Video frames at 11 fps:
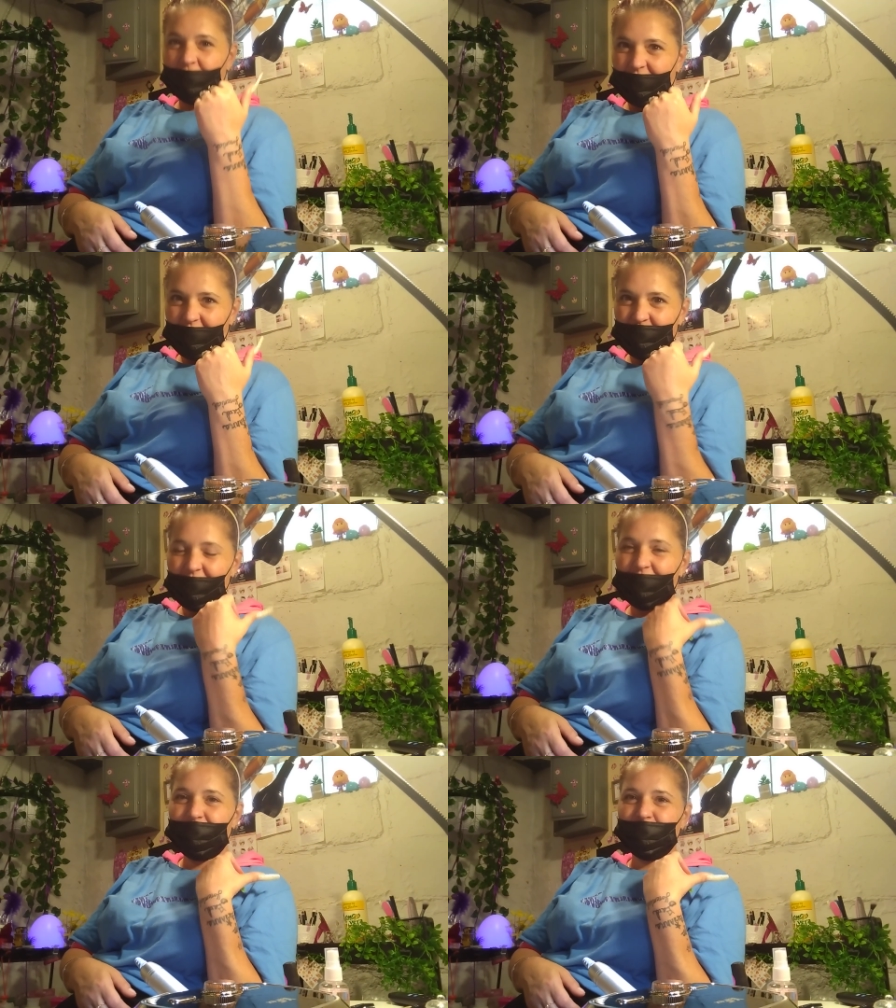check out
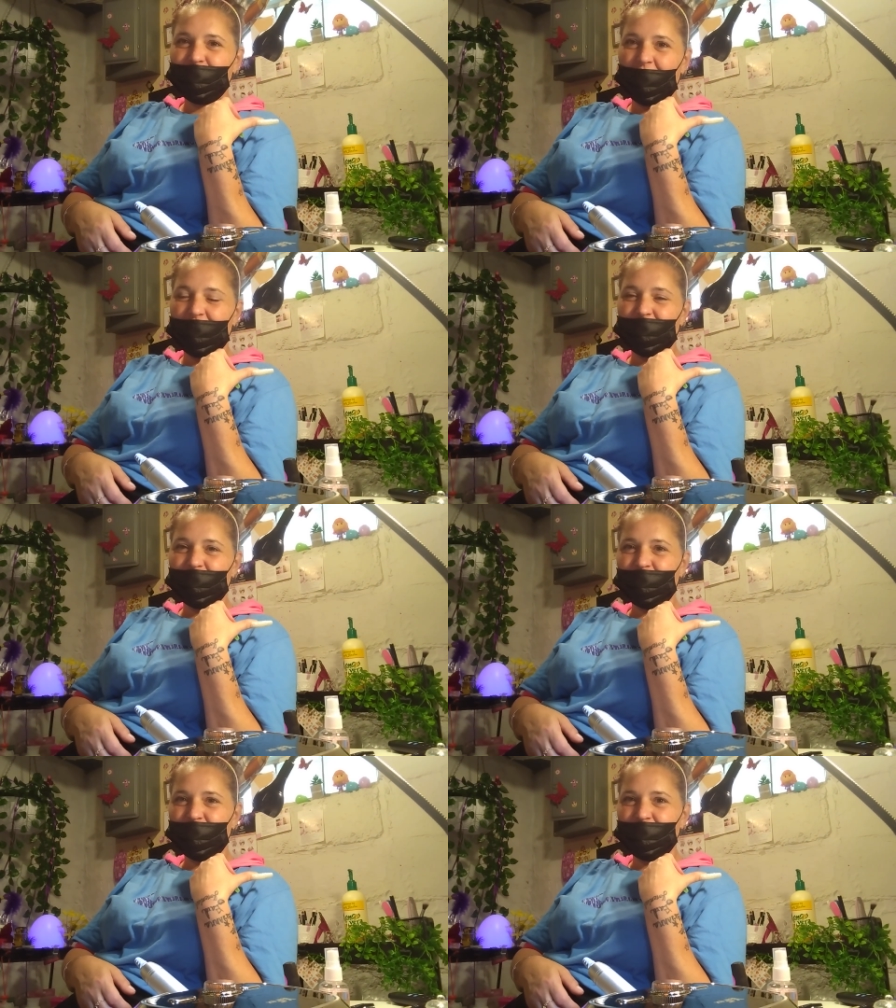my other
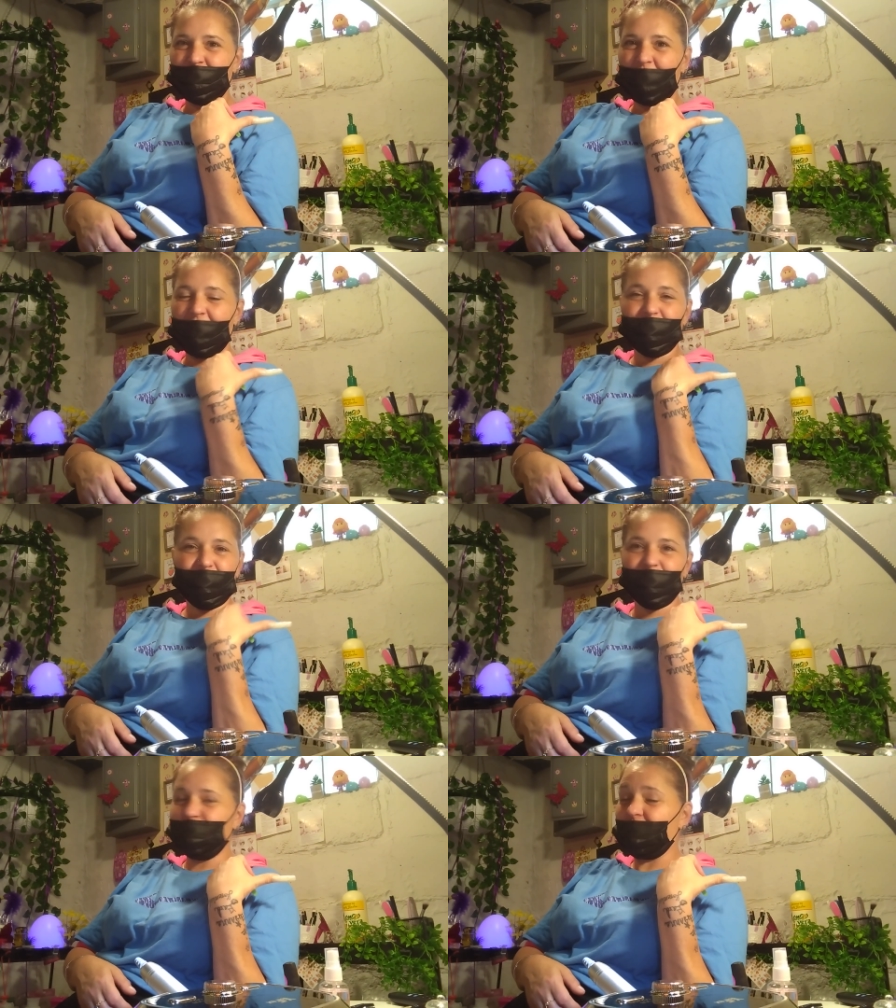channels, my
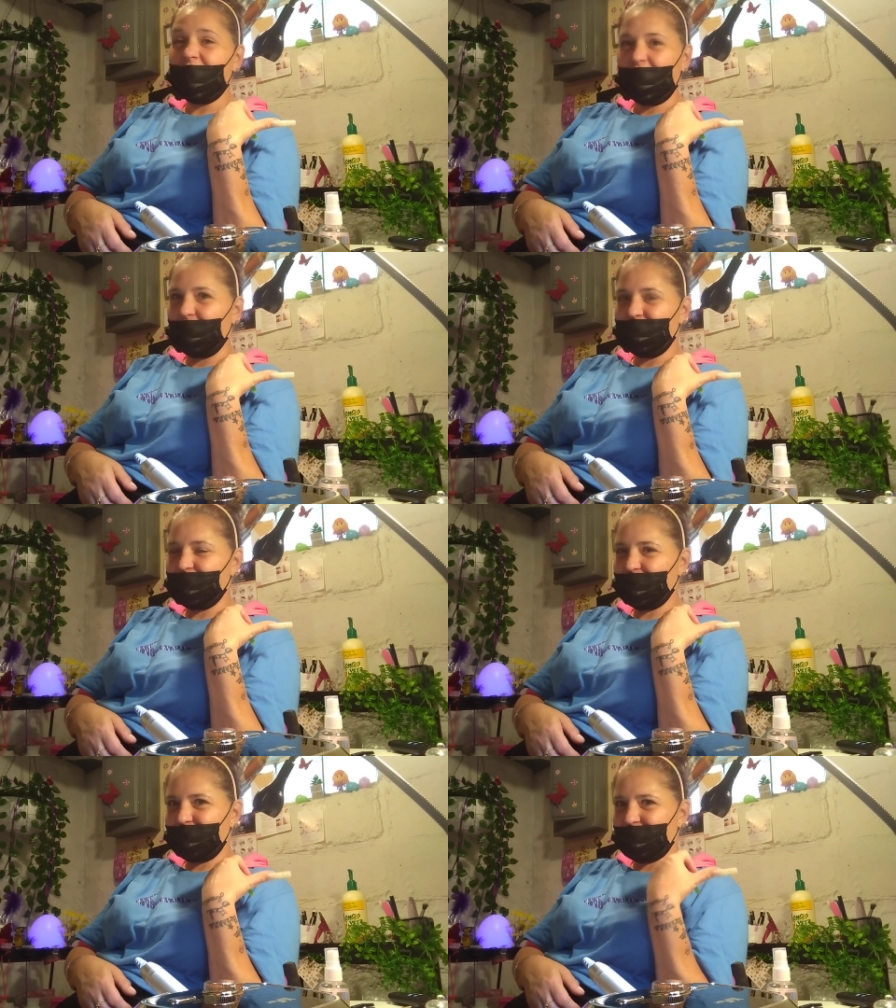other
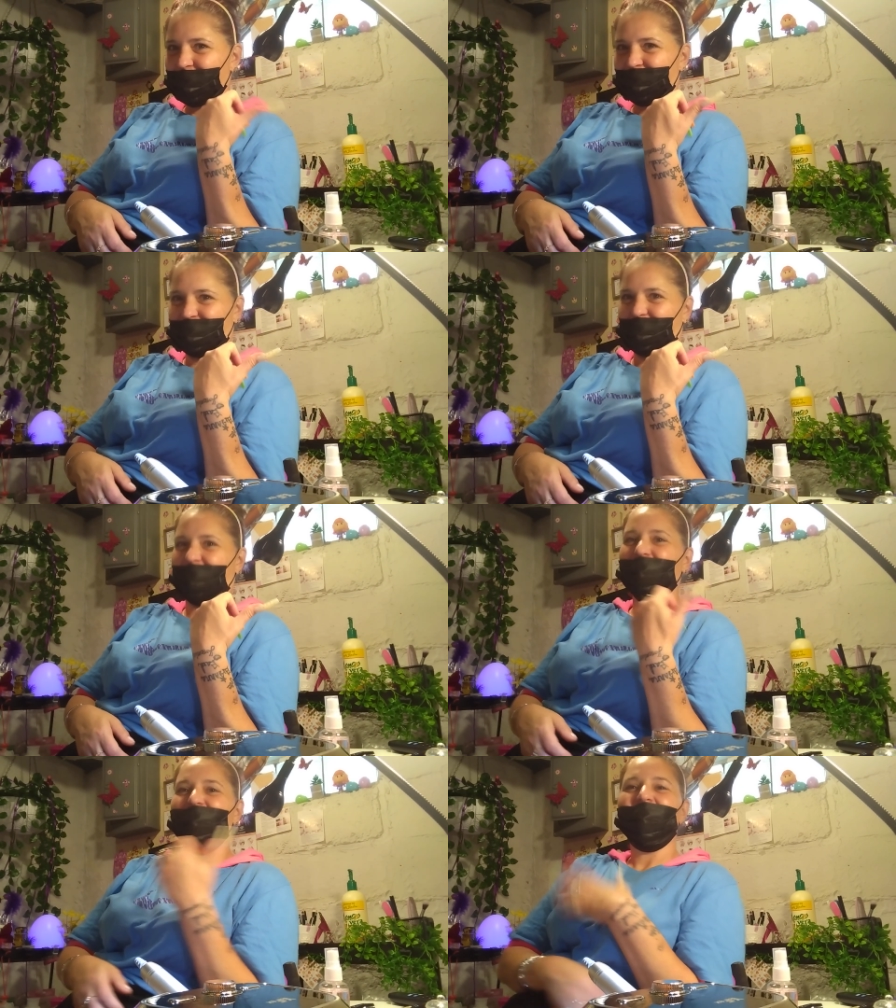videos, excuse
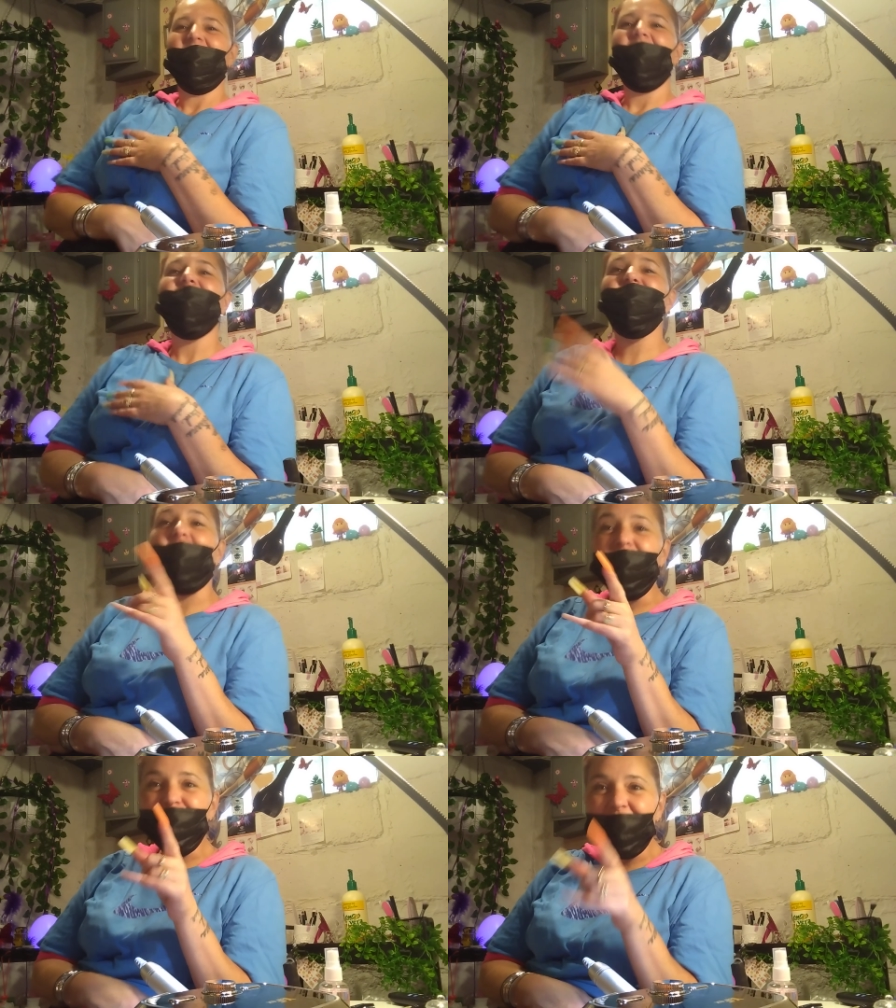me.
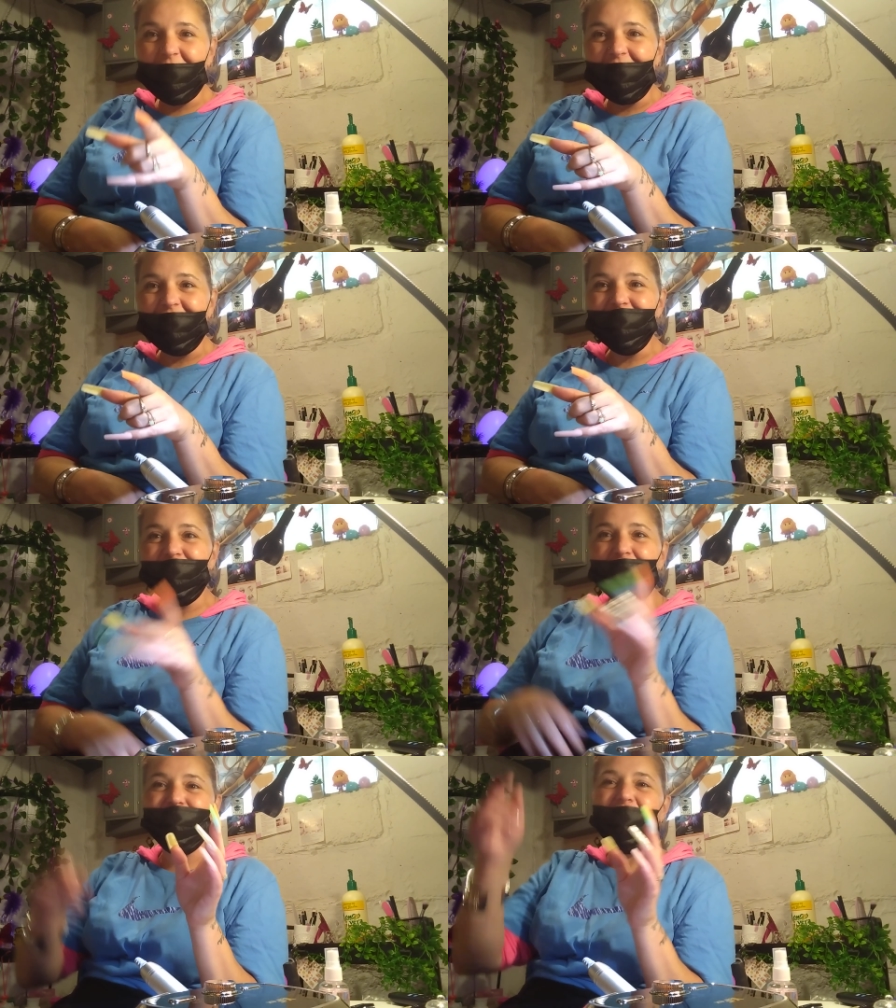Don't forget
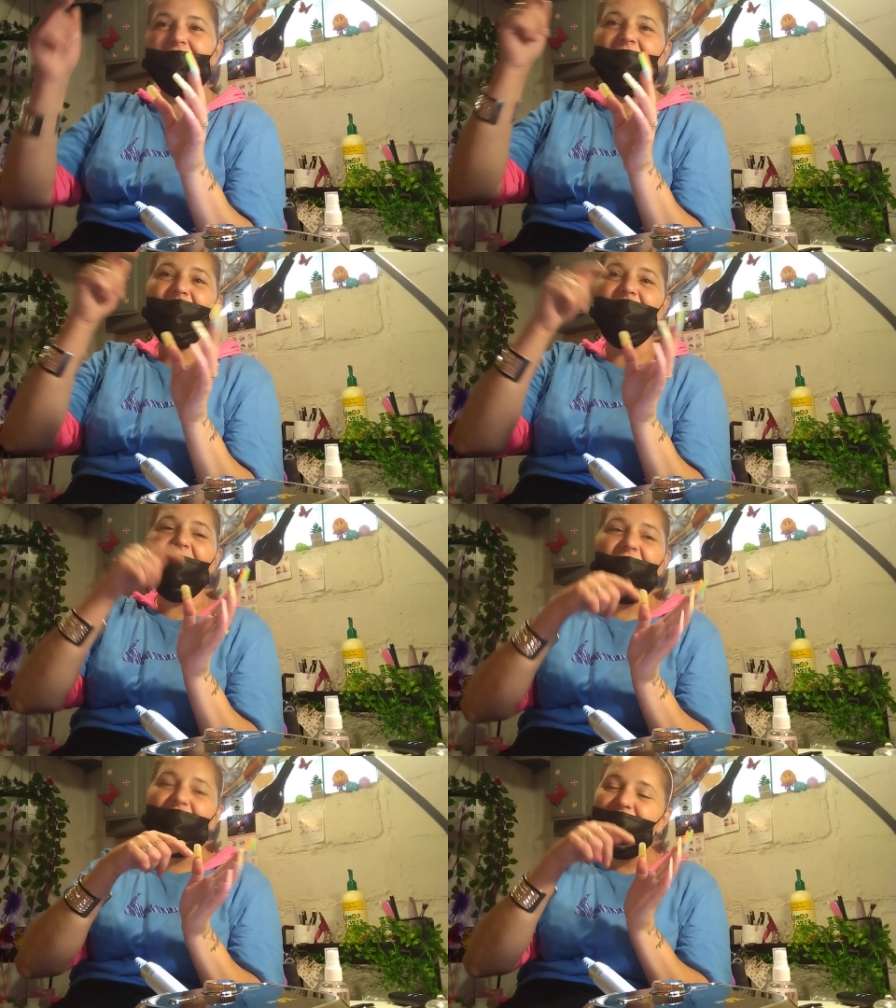to go check out
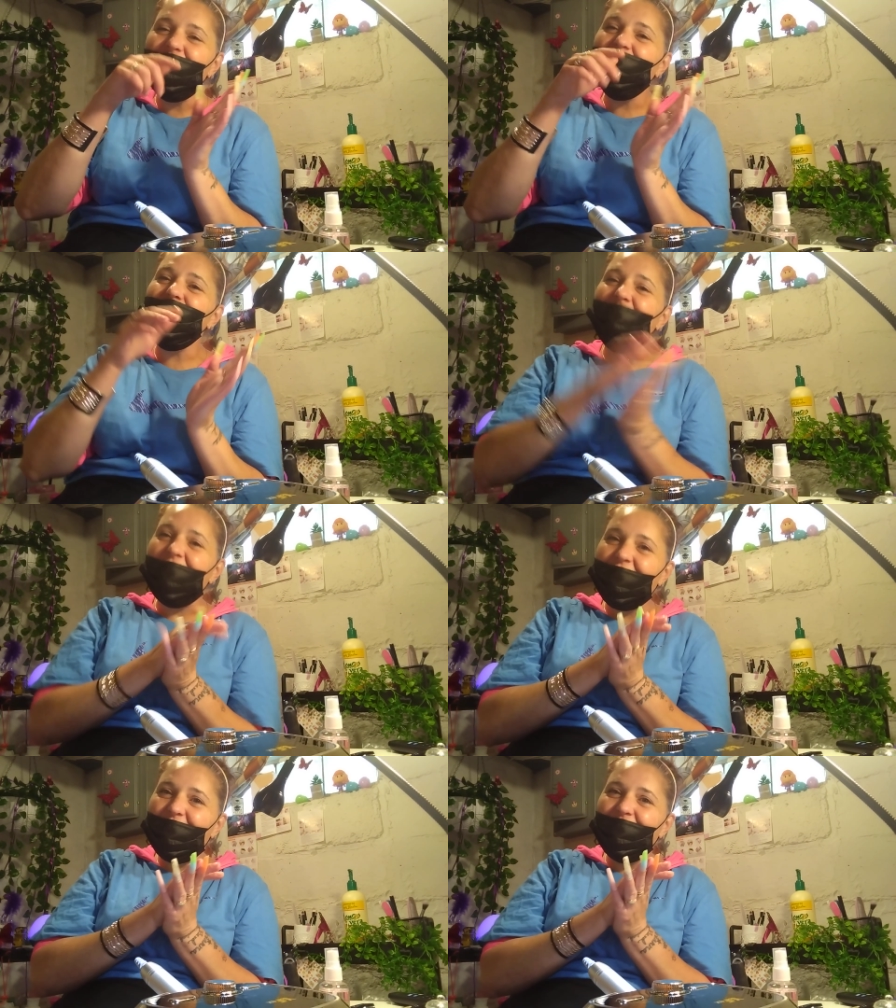my other
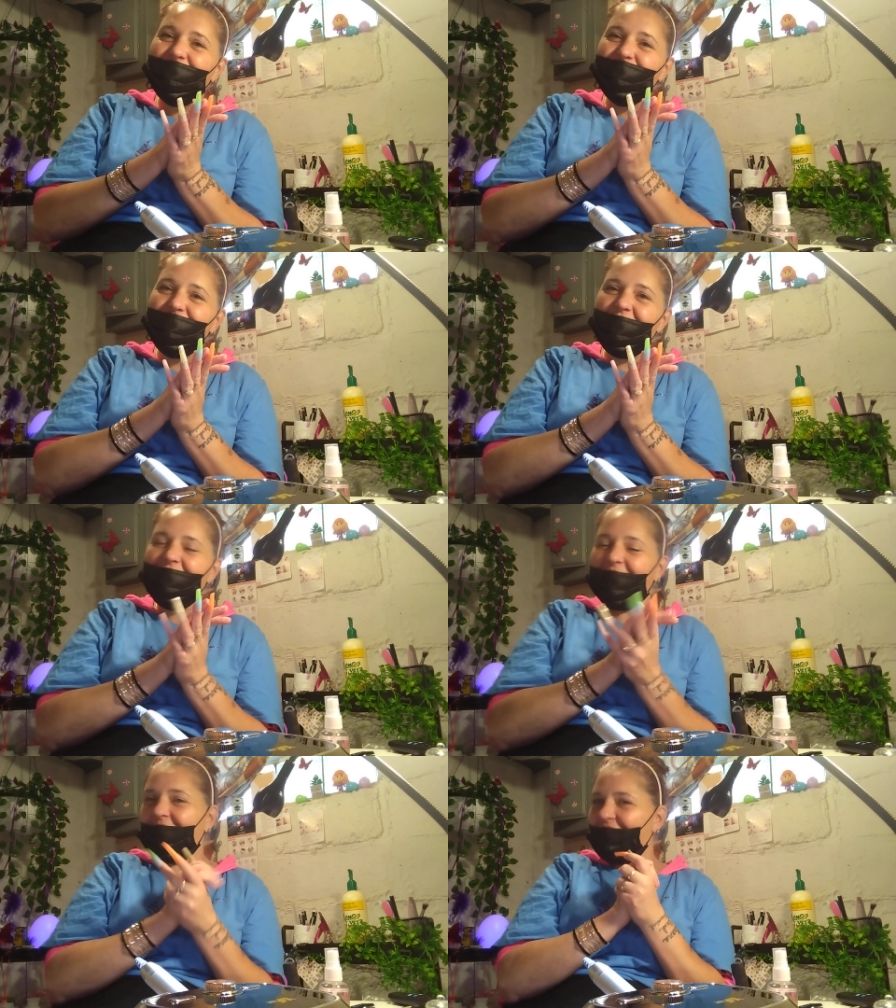videos
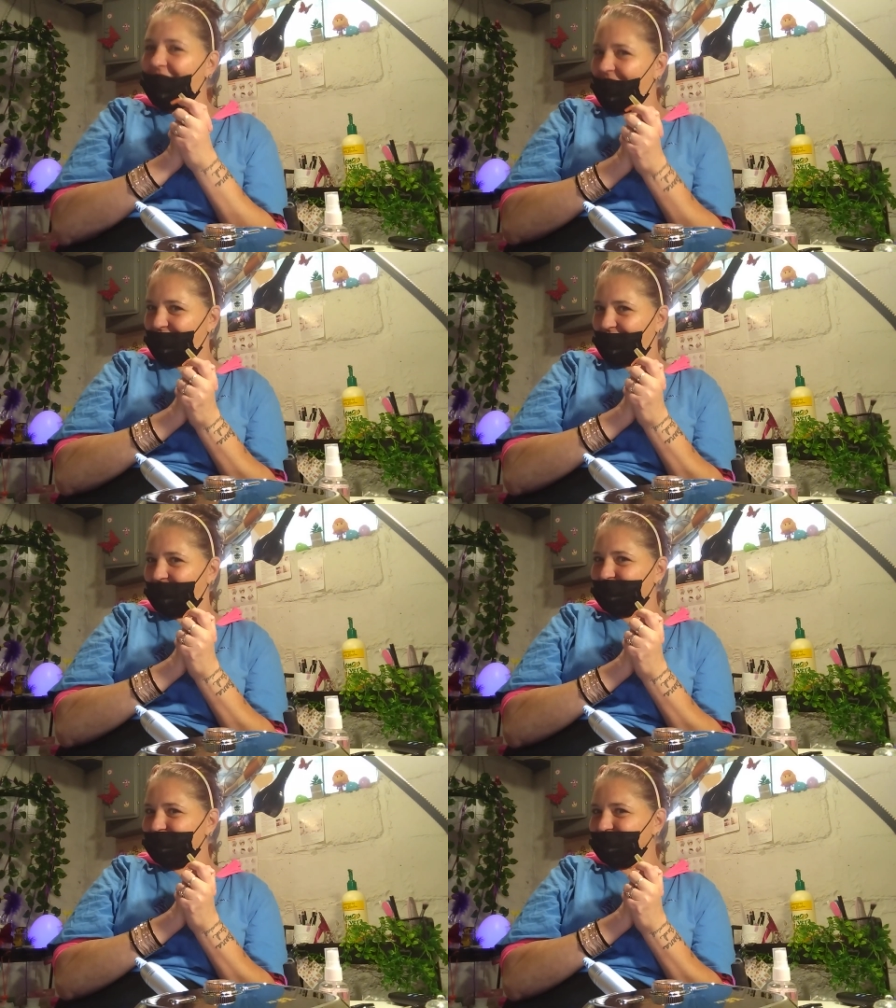and like
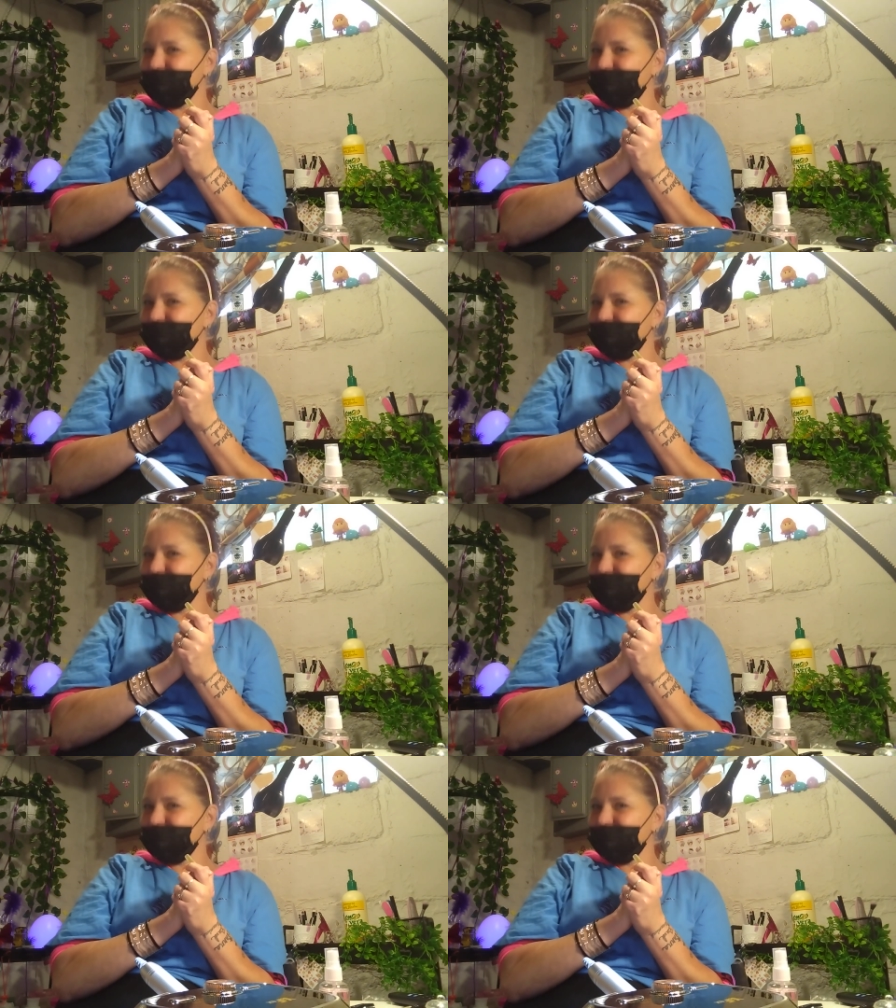them.